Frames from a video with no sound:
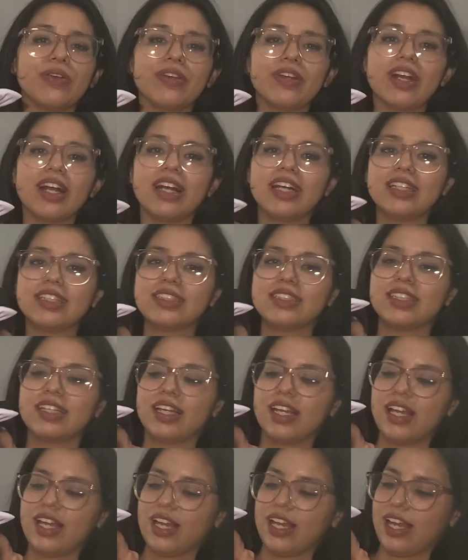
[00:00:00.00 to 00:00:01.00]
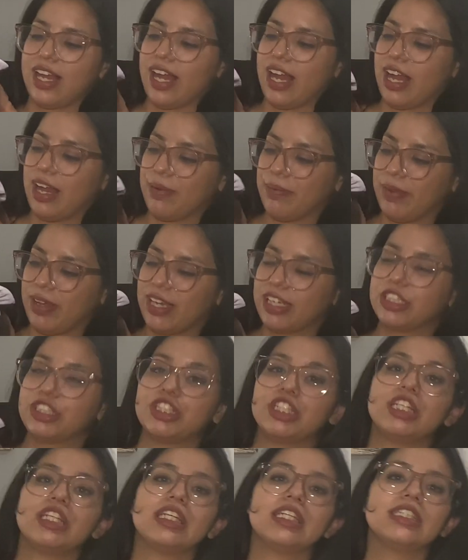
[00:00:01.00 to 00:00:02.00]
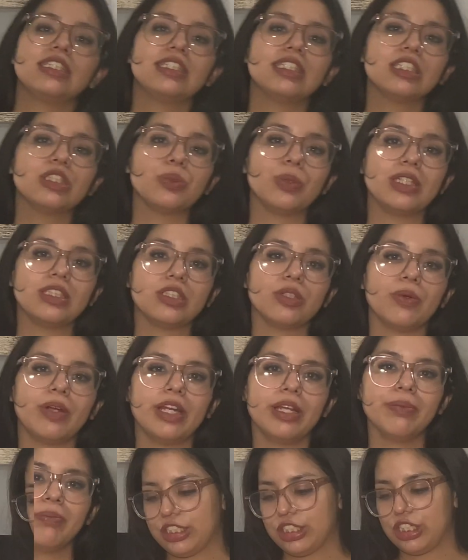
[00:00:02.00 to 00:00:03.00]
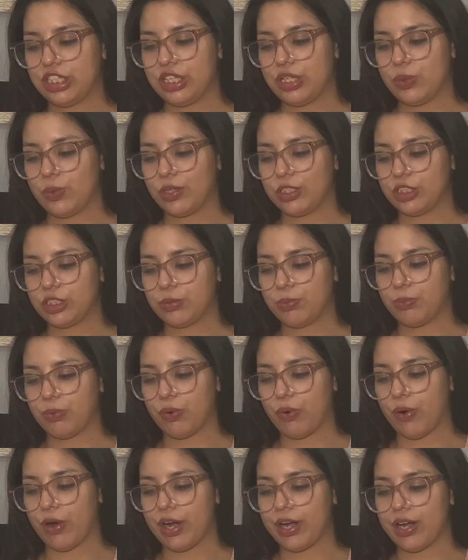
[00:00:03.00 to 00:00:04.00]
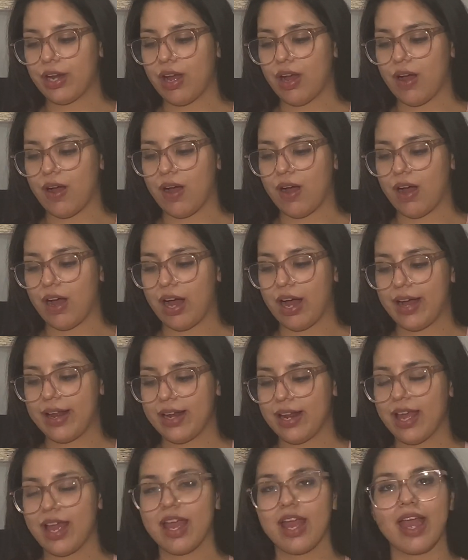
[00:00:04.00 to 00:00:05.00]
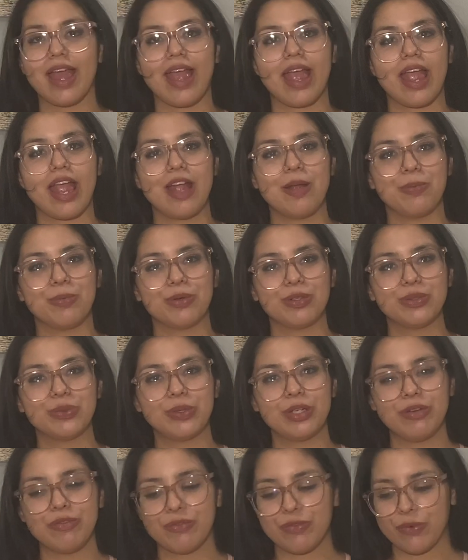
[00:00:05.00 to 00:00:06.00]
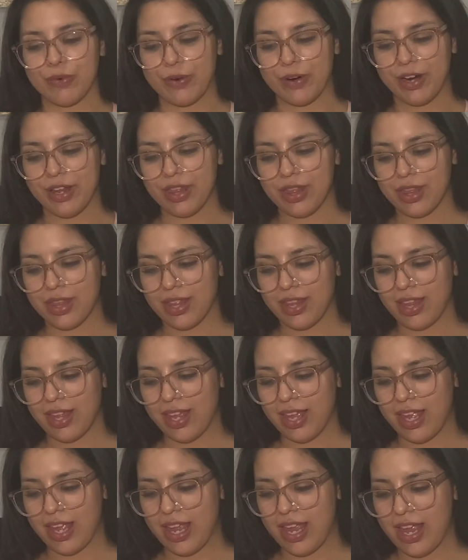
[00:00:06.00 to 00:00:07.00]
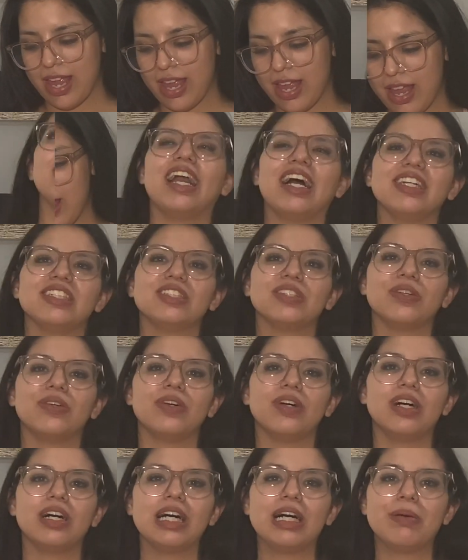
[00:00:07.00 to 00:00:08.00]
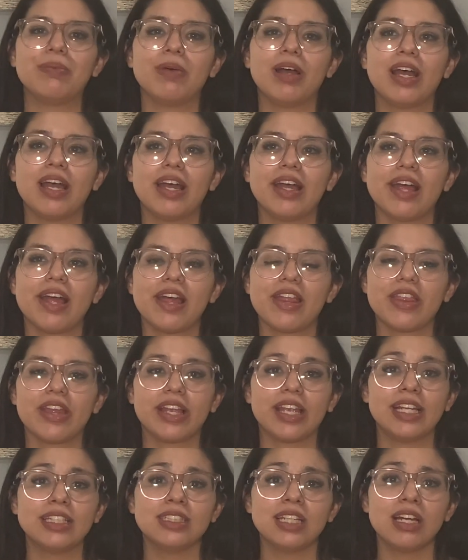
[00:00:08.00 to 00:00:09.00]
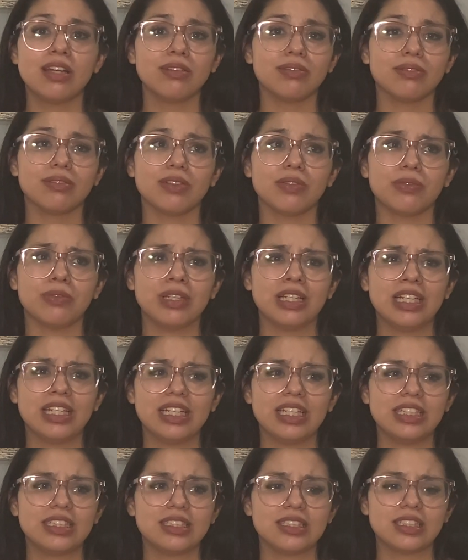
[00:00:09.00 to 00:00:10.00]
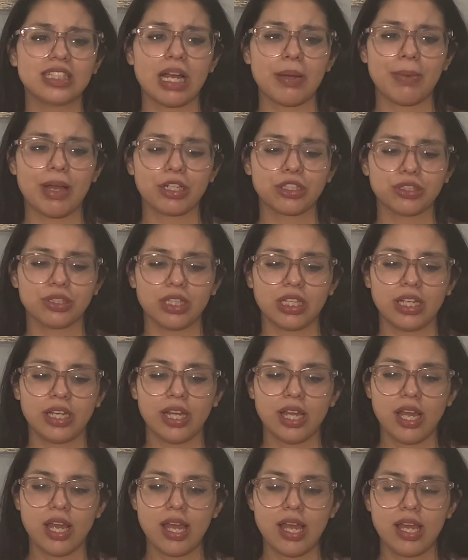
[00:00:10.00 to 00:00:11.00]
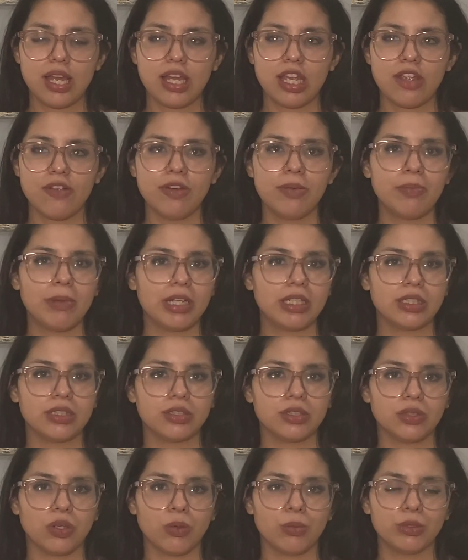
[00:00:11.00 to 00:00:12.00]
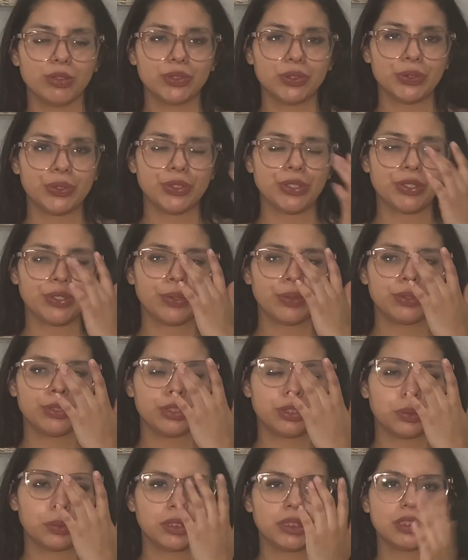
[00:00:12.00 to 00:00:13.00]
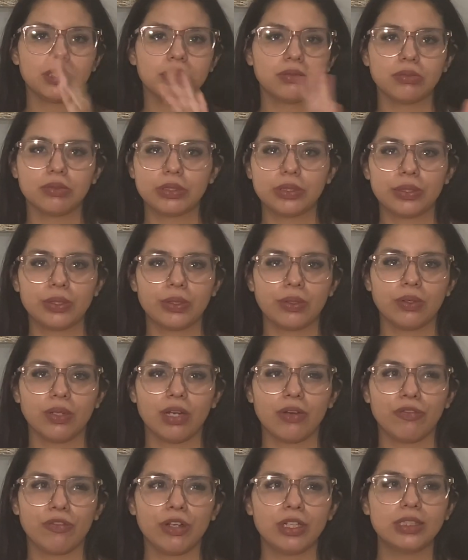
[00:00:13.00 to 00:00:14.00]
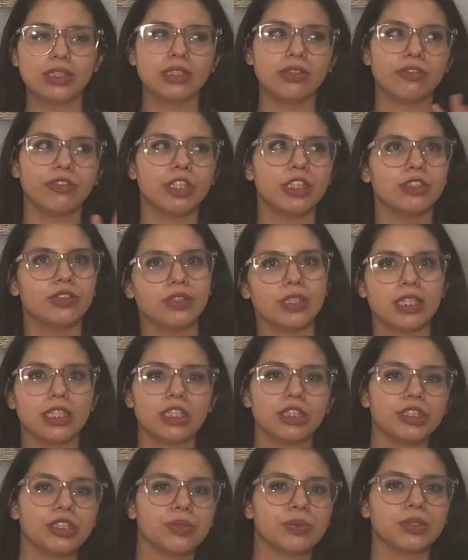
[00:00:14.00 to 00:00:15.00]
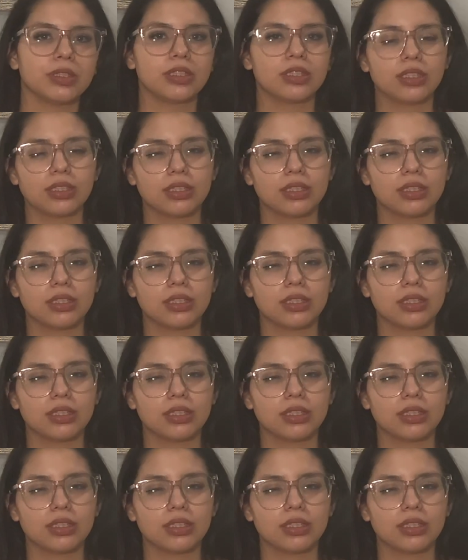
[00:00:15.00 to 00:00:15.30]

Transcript: you guys. She is 6 weeks already. She was born on April 24th. Yeah, so the kids had a really easy time actually. Even my almost 2-year-old, she was, you know, at first, the first few days, she was